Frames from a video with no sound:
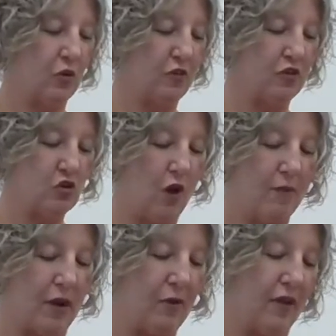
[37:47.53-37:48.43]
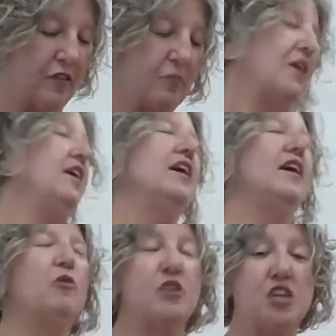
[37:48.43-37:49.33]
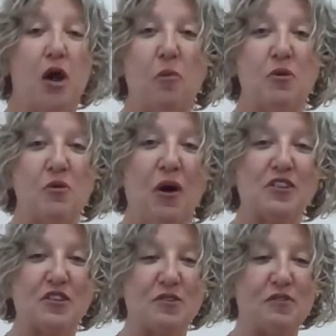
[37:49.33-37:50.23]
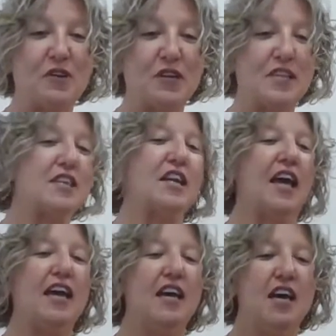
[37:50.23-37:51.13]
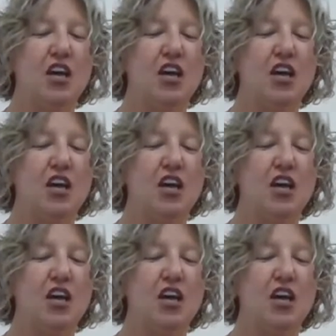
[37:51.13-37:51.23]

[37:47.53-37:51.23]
Or if you try my recipe, which I hope you all do if you didn't today.